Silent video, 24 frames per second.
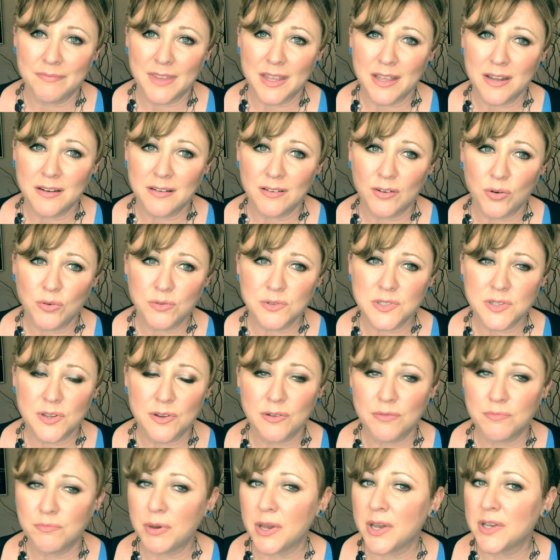And
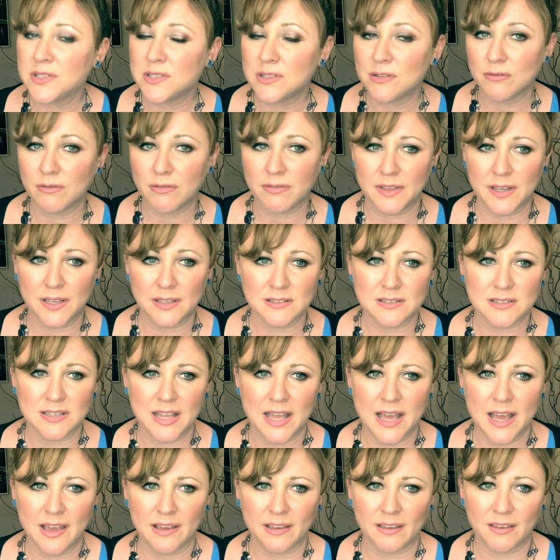also personal things
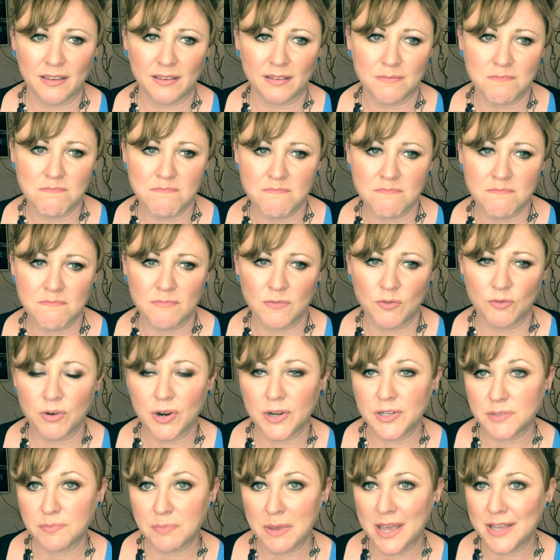like
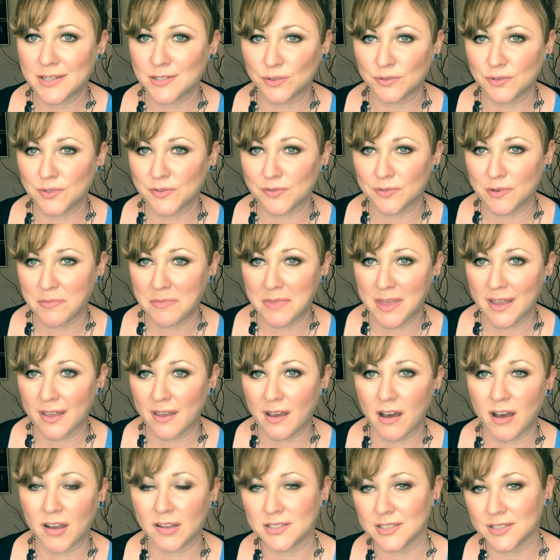rose petals from their
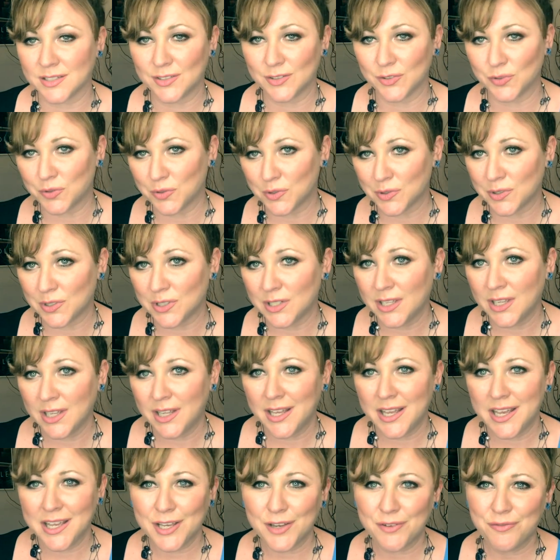garden or
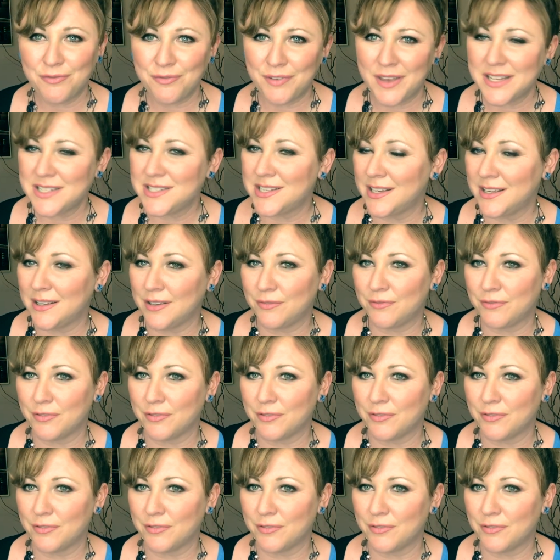confetti